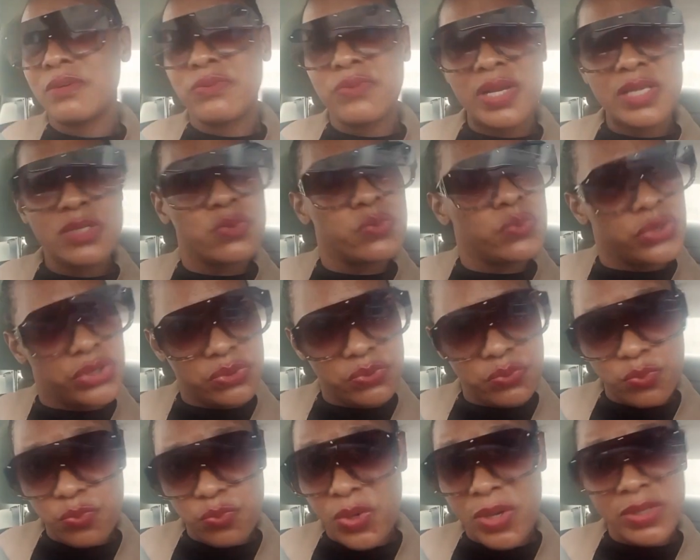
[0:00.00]
the rest, which
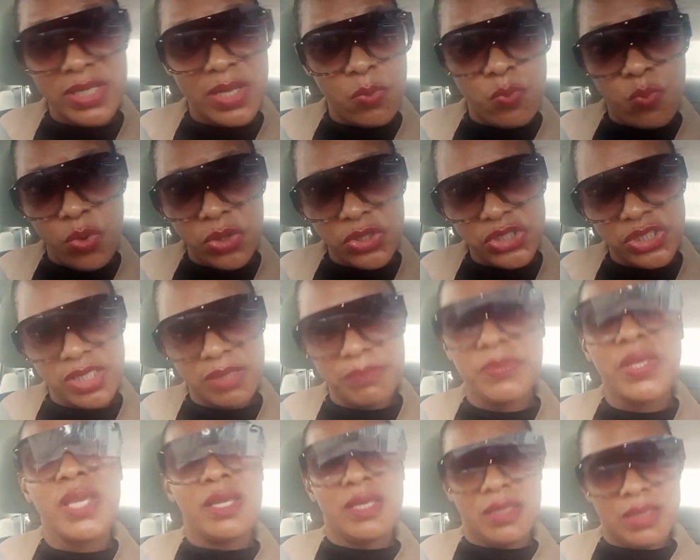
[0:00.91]
when they watch
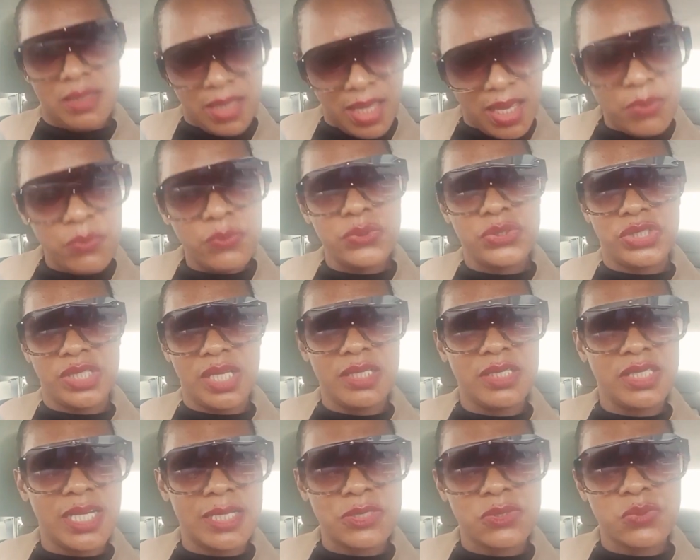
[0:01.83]
him, they will
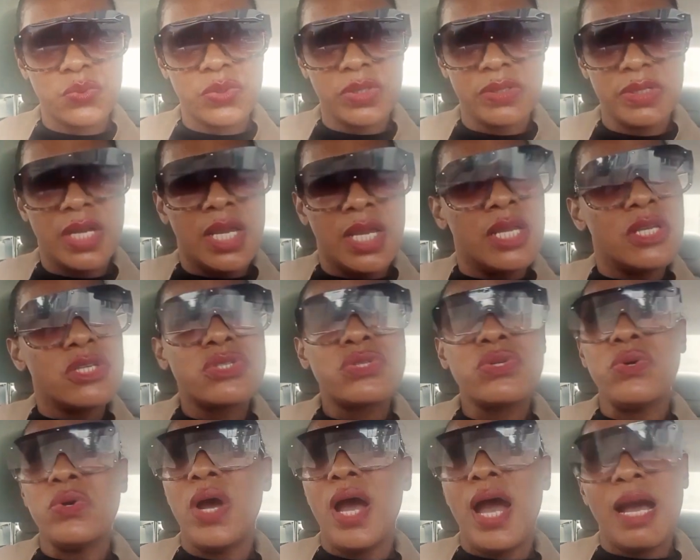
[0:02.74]
change as well.
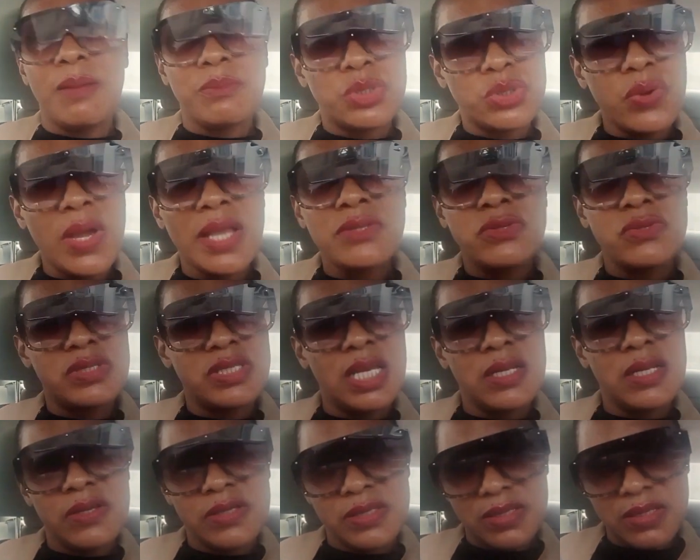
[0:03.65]
So I'm trying to
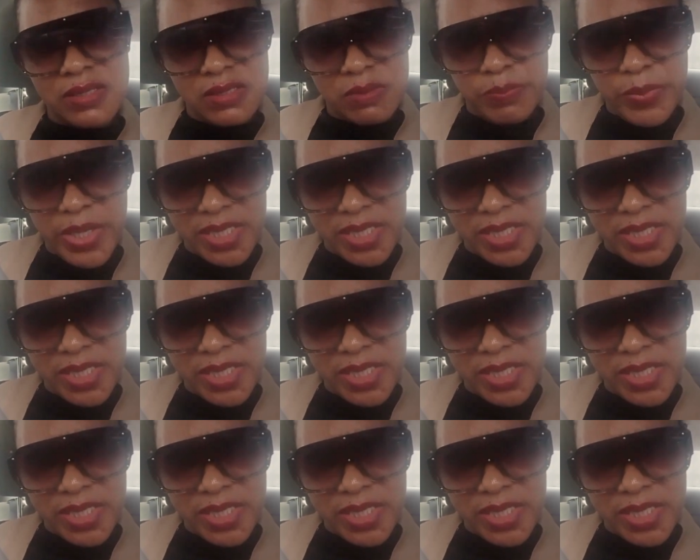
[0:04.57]
tell us this